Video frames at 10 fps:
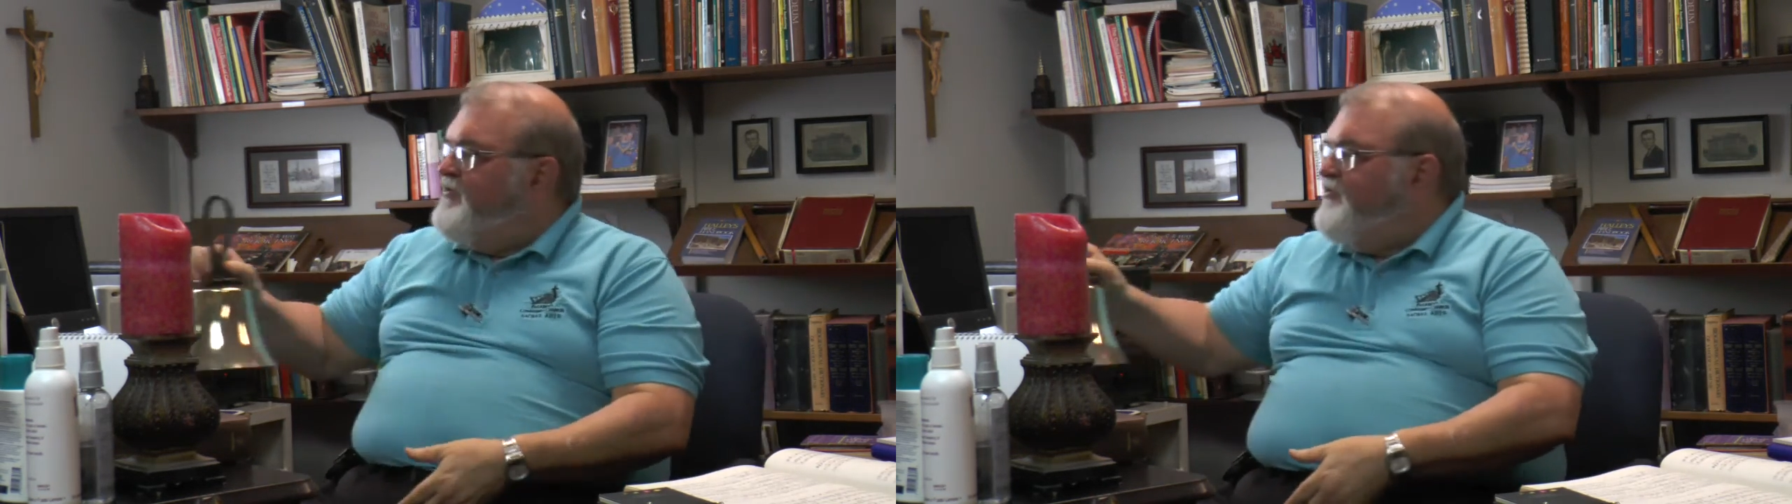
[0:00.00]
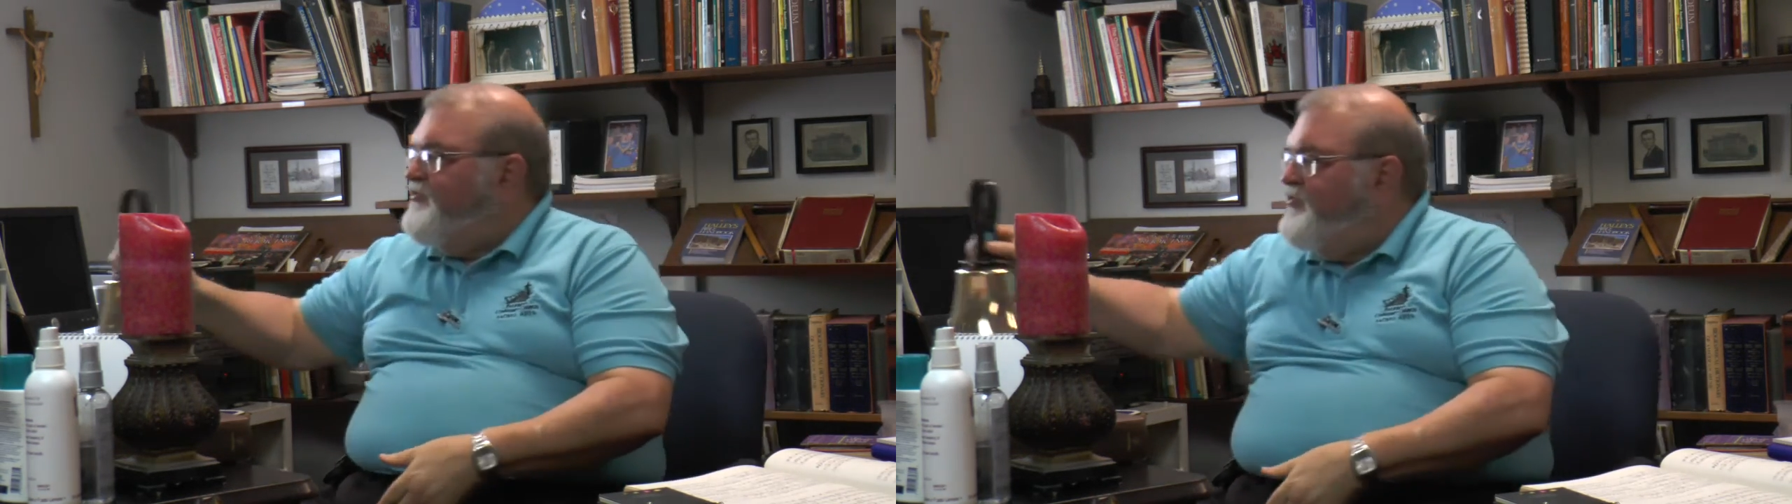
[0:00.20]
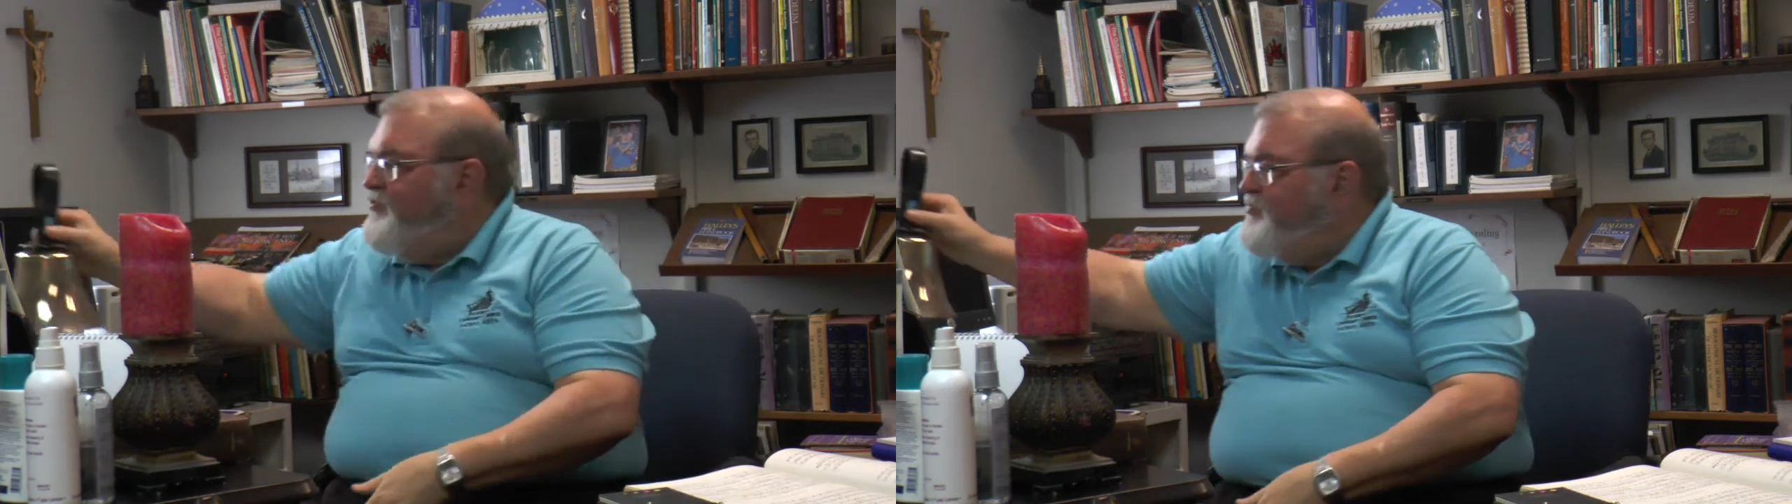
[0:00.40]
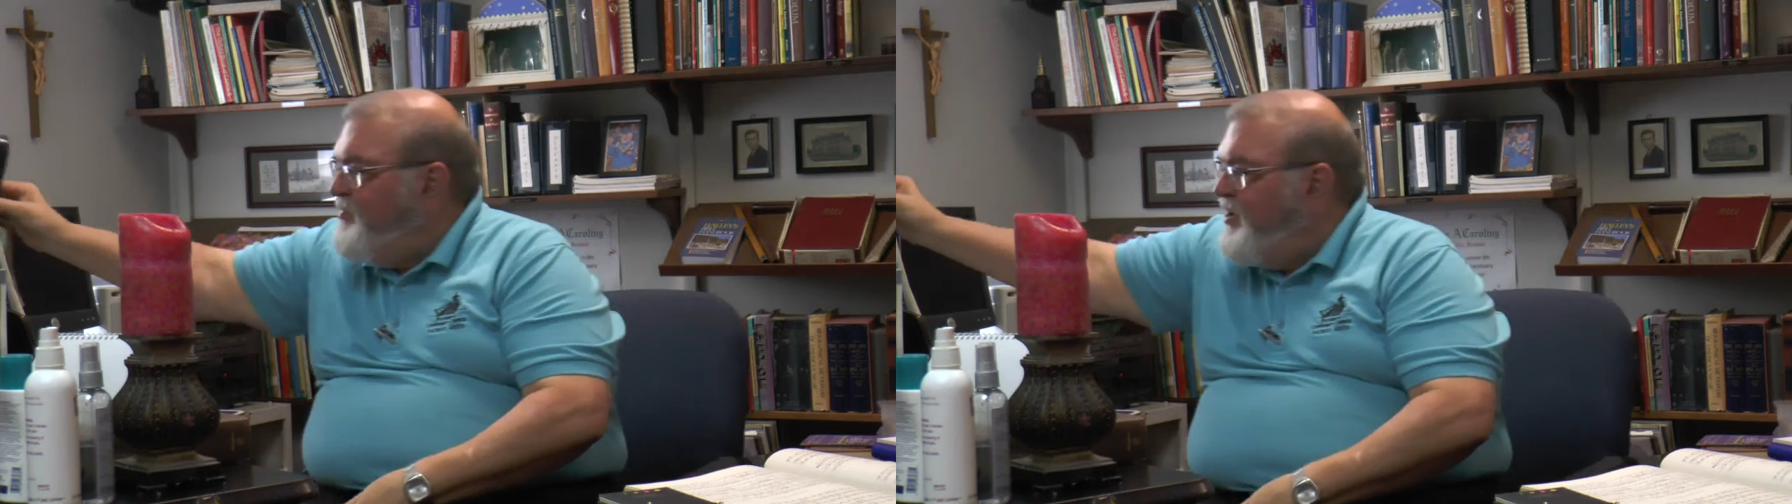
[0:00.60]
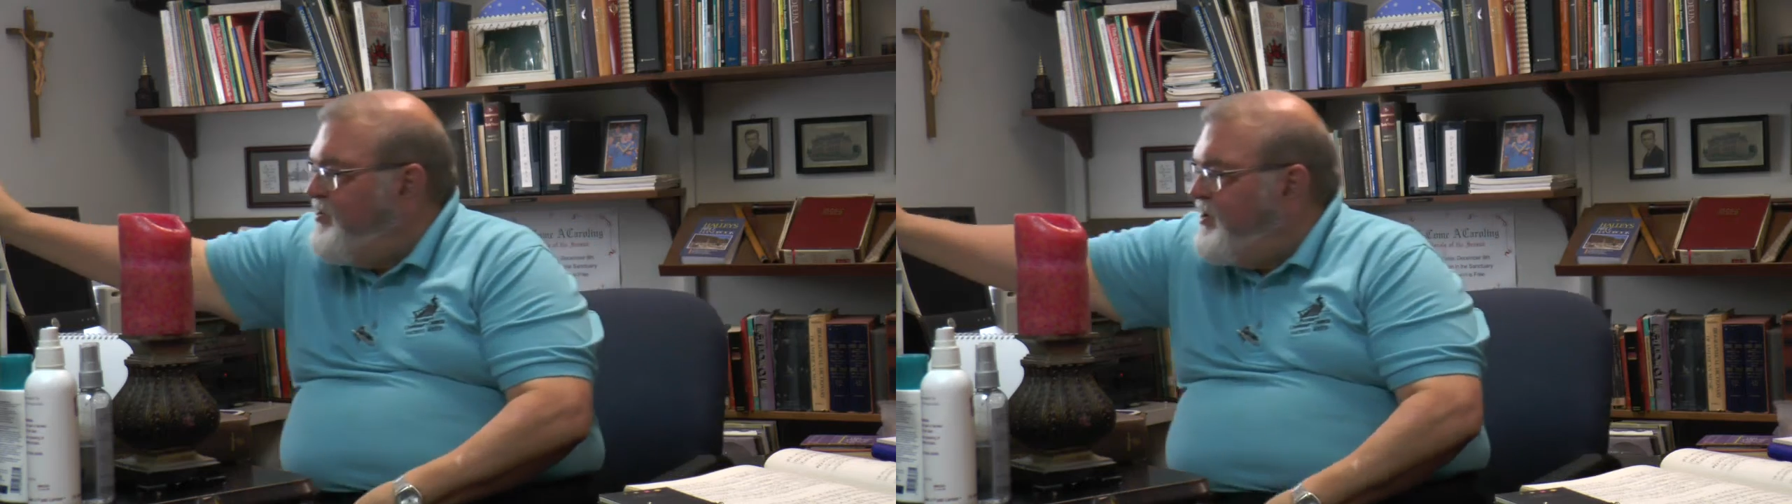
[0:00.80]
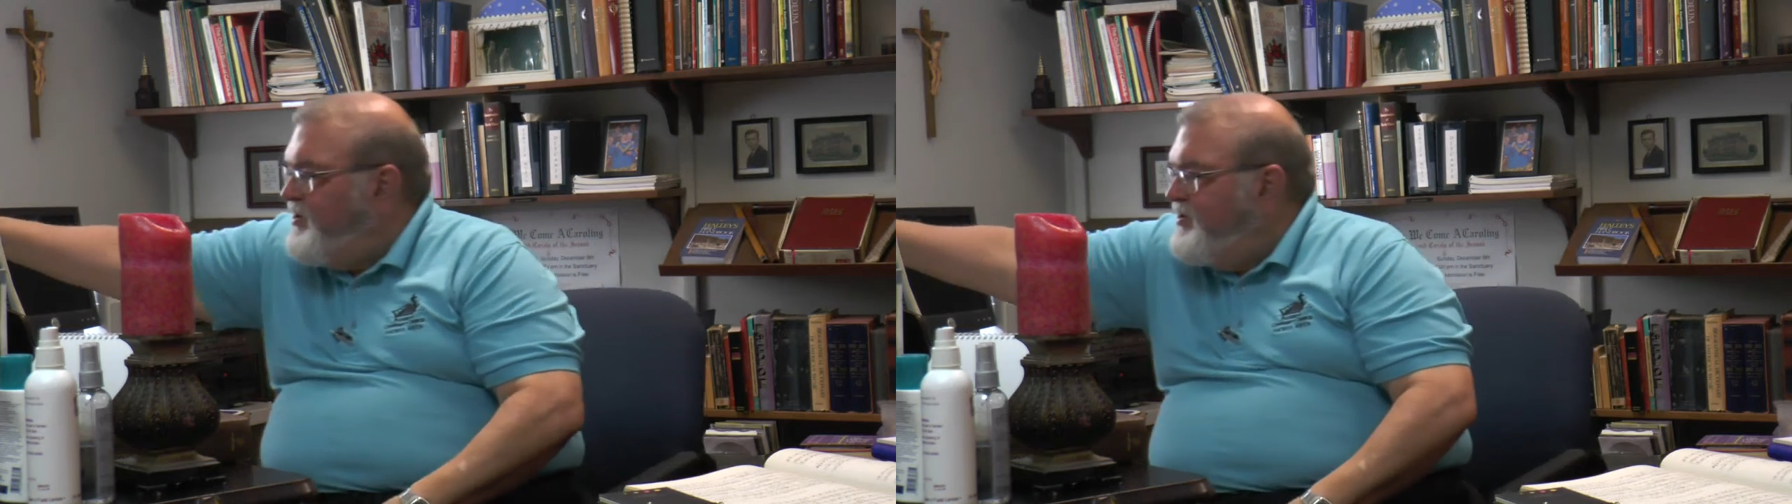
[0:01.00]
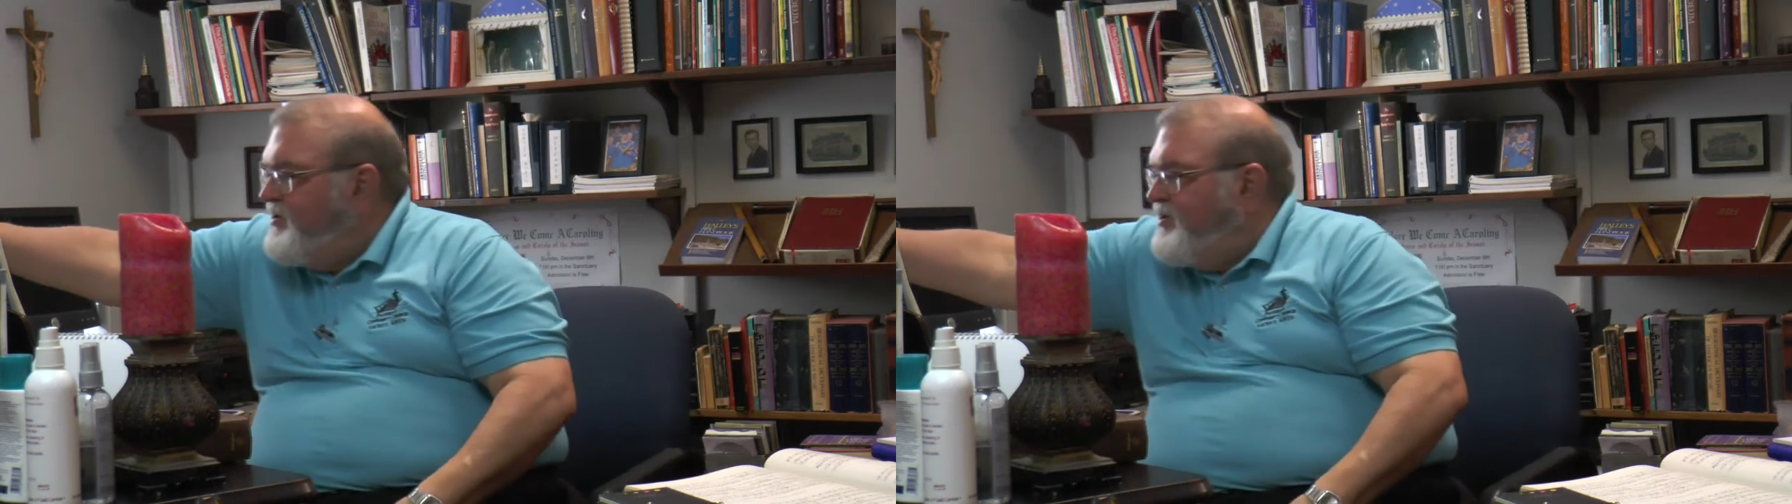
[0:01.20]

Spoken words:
astute monk,